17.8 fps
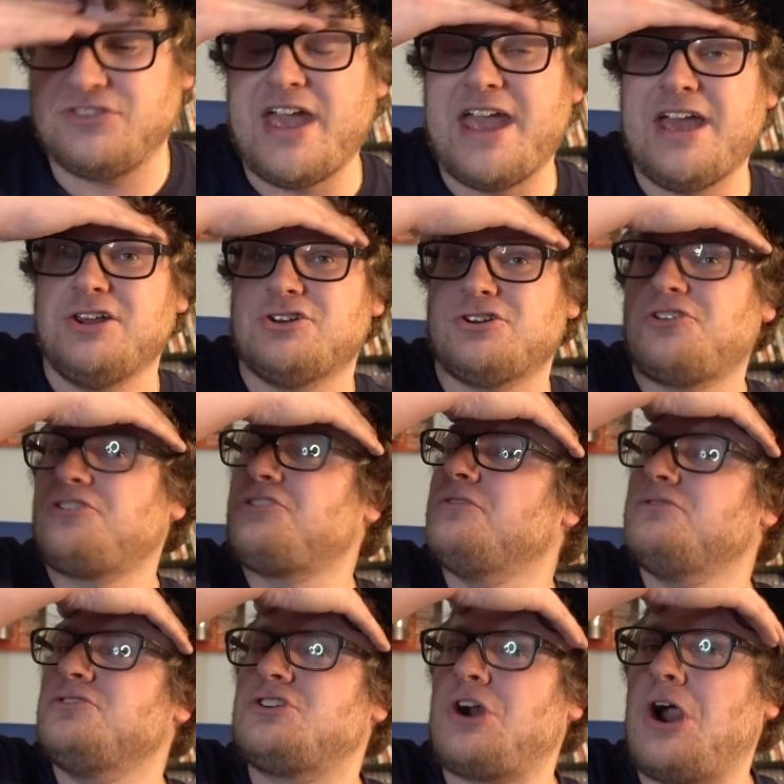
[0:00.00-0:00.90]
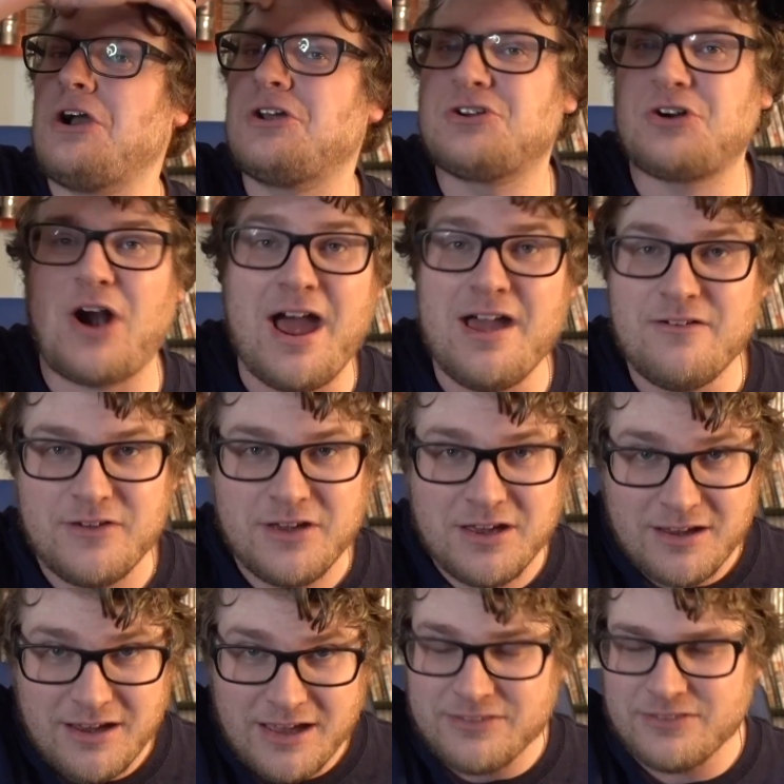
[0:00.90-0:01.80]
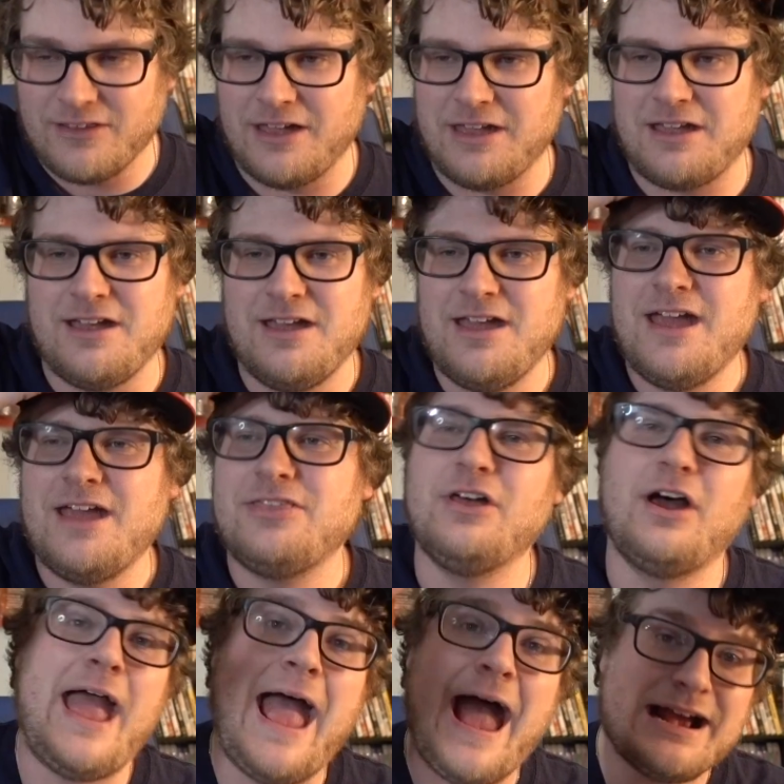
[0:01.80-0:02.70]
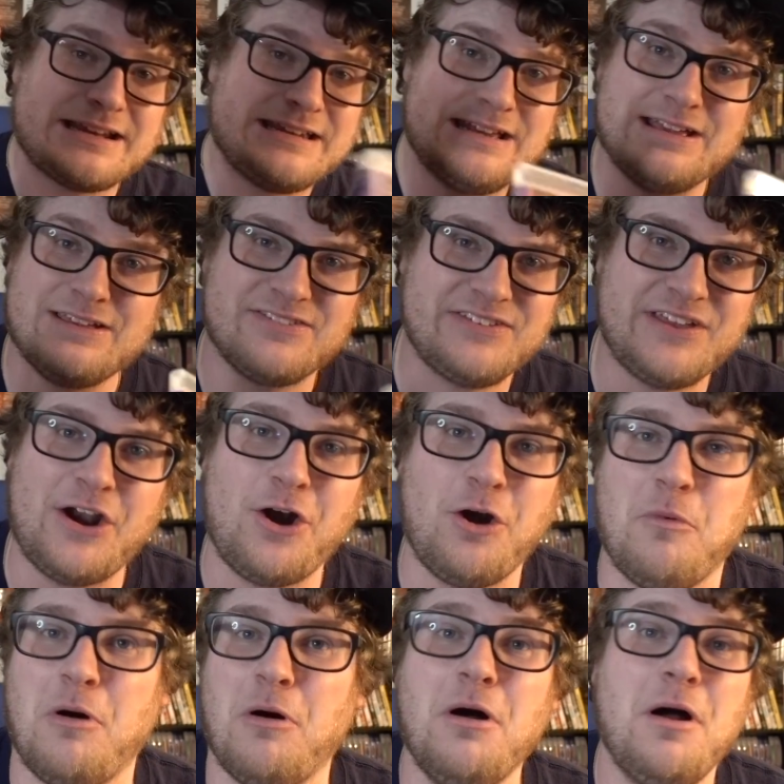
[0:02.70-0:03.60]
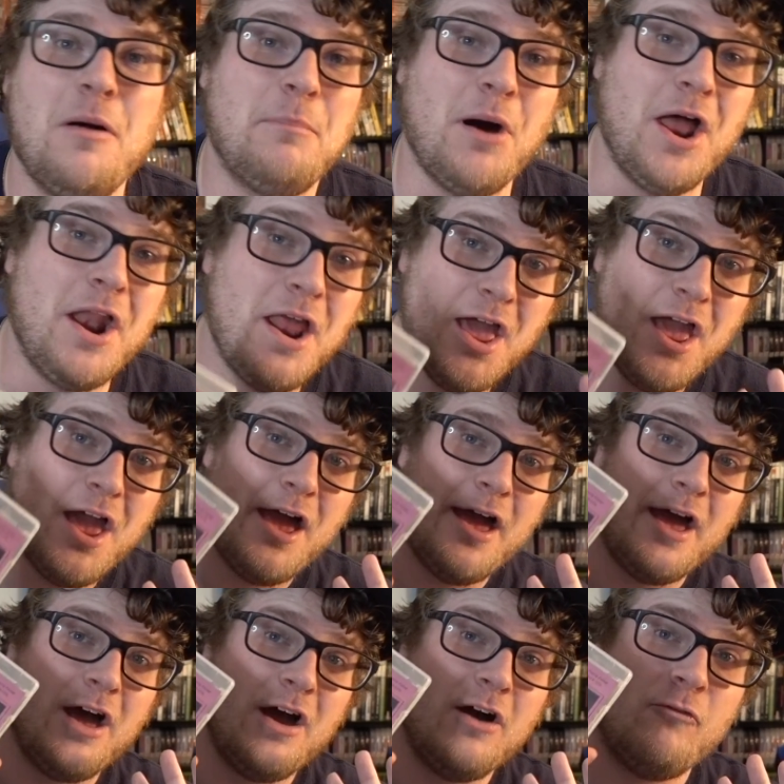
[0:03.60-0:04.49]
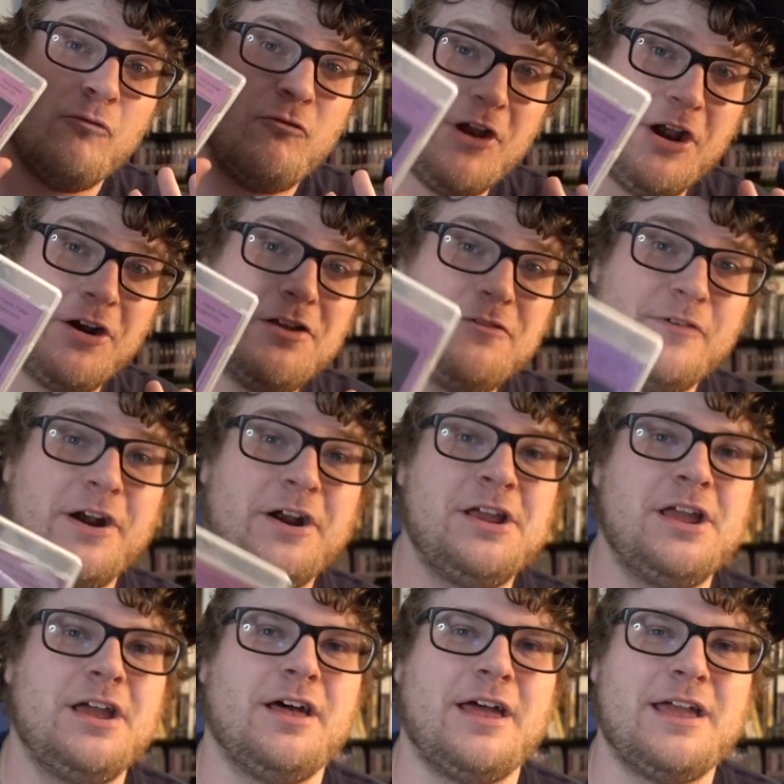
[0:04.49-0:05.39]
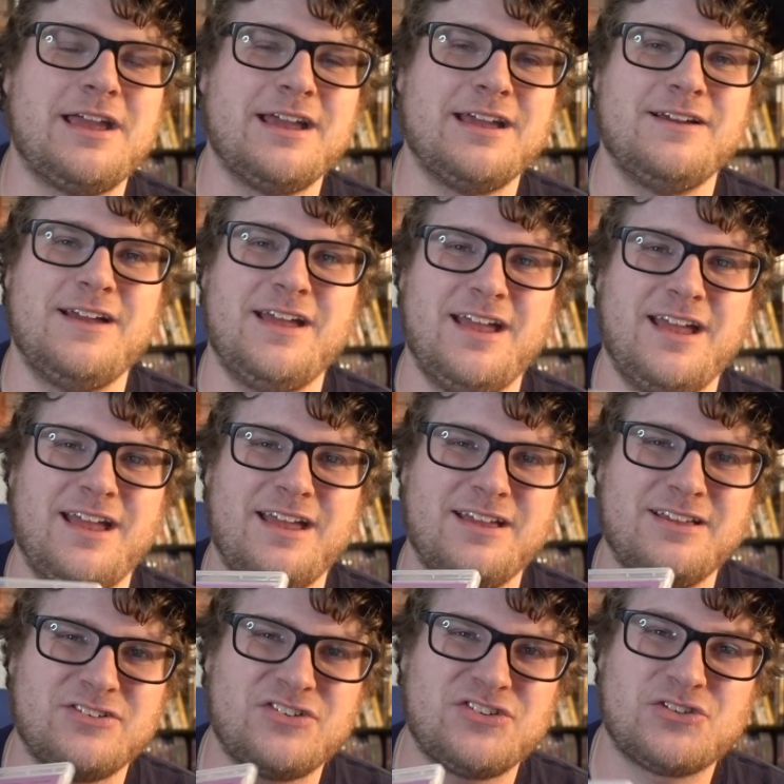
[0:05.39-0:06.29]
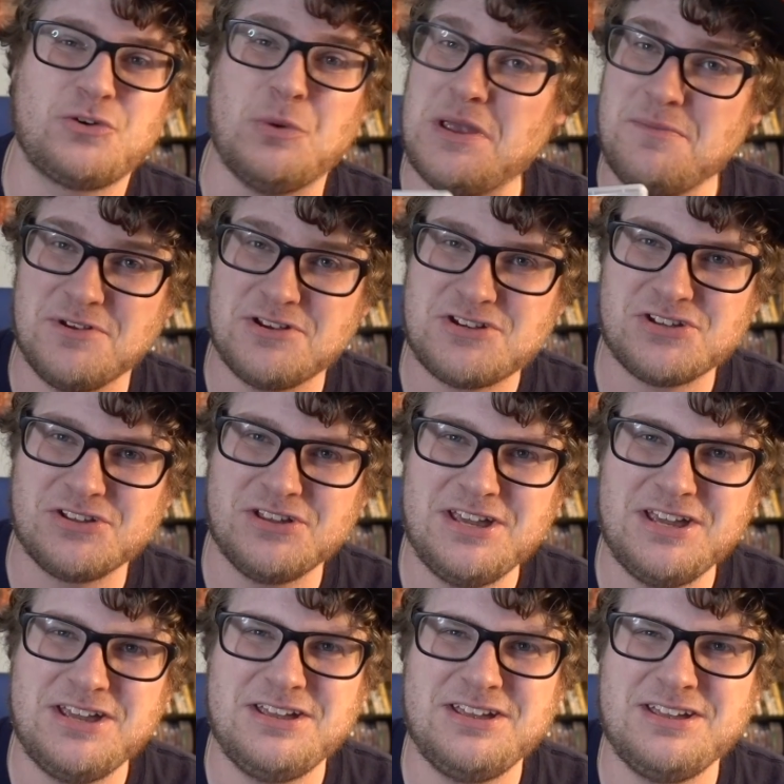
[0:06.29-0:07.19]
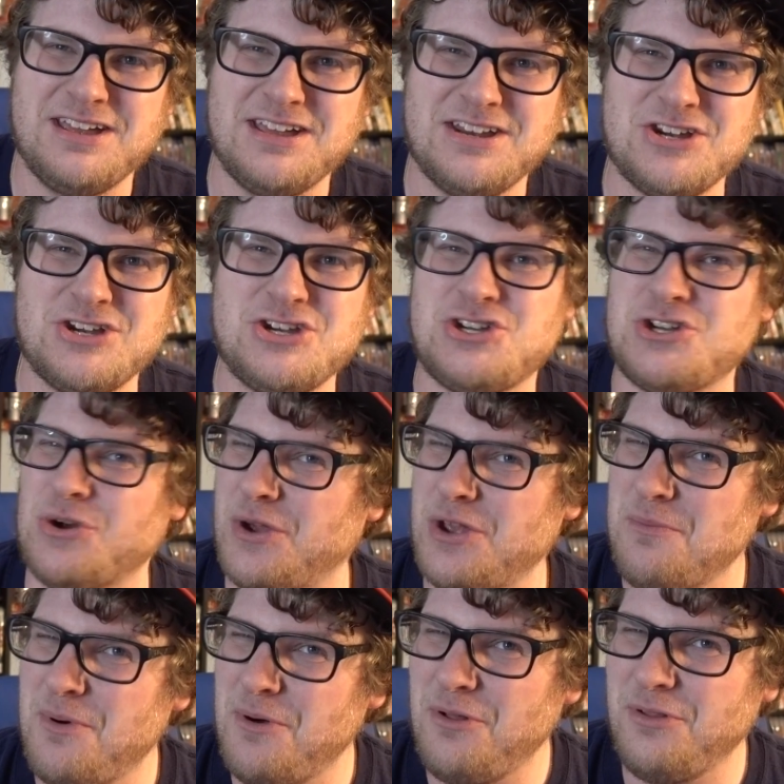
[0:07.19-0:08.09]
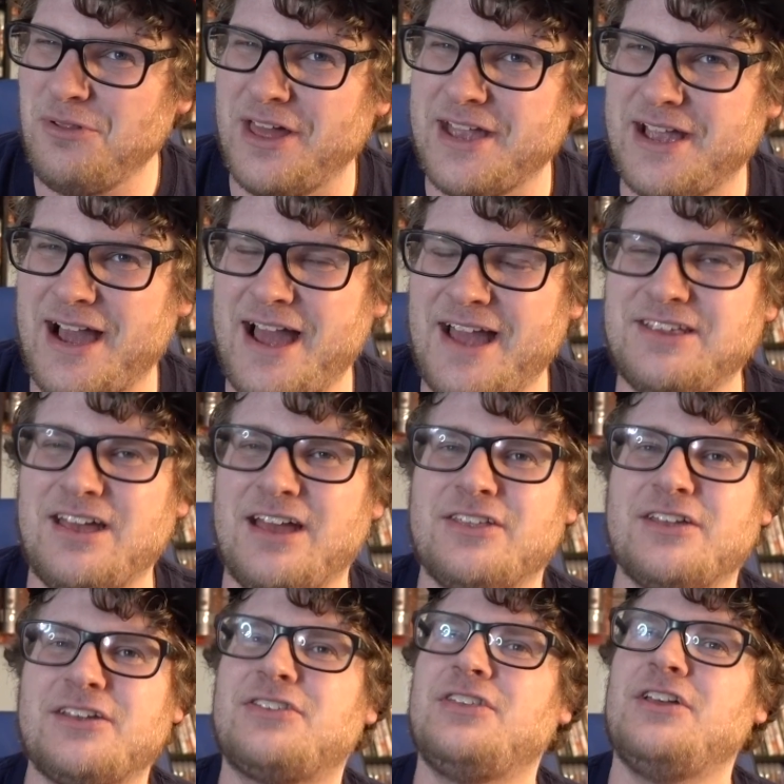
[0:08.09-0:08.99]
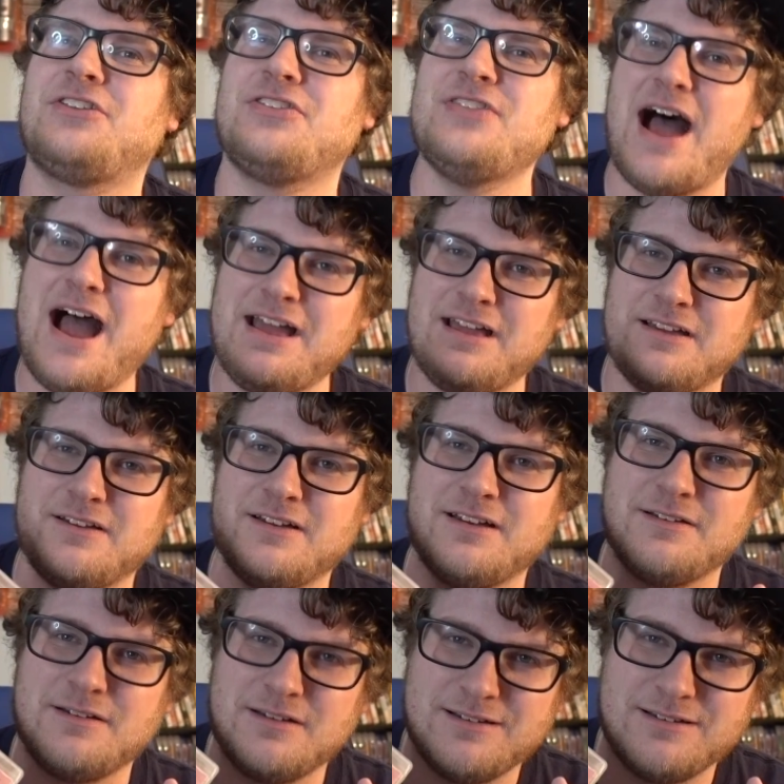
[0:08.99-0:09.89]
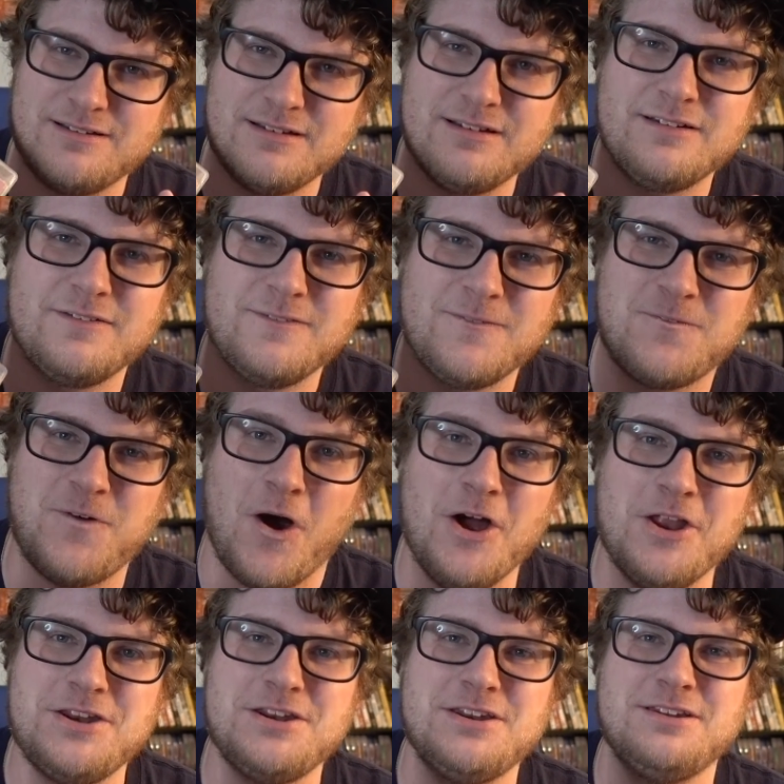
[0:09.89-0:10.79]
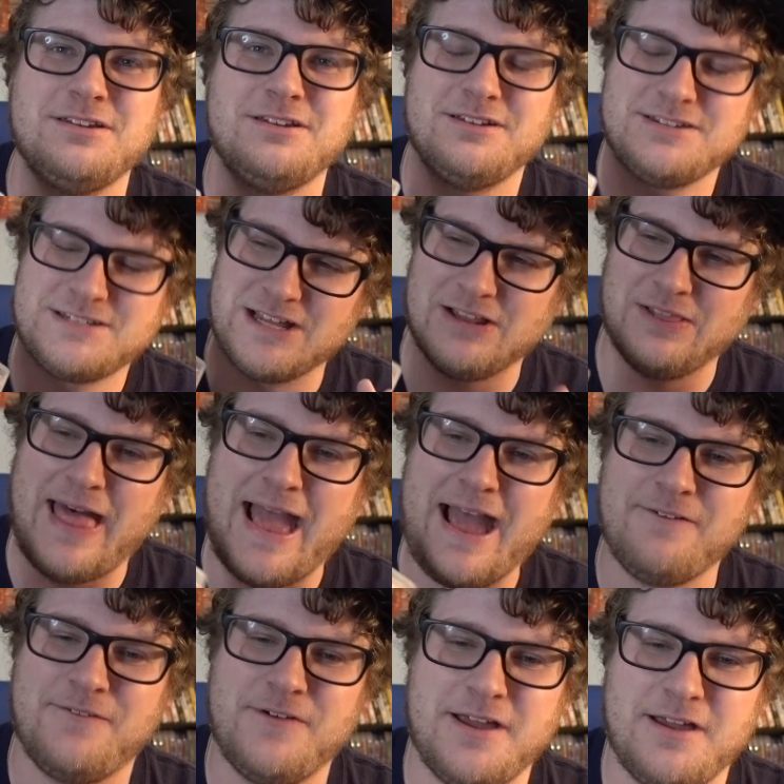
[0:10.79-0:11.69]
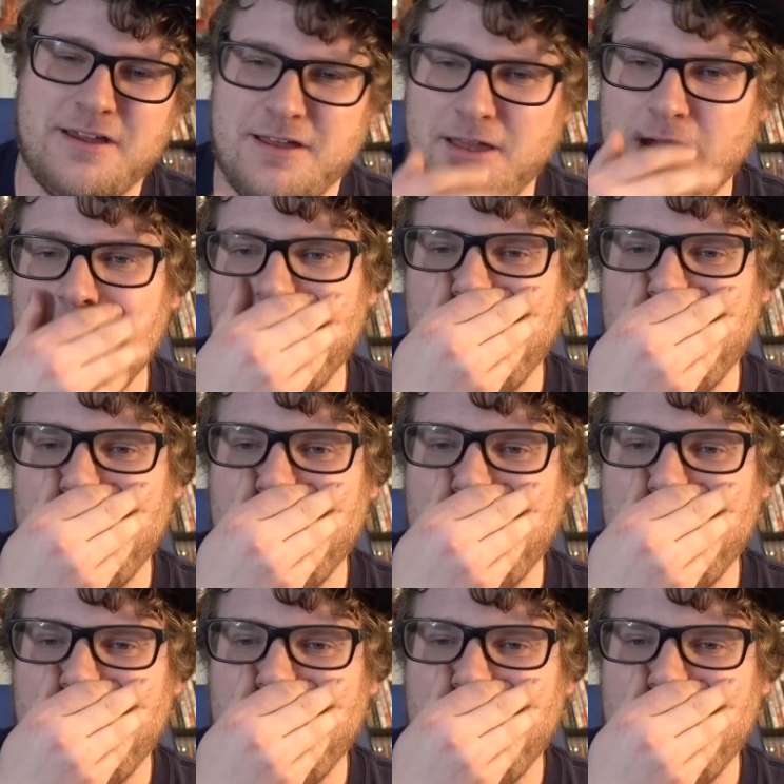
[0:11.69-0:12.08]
dangers of drunk driving, and like the acting is terrible, but very, very like squeamishly enjoyable. Like it's not fun to laugh at,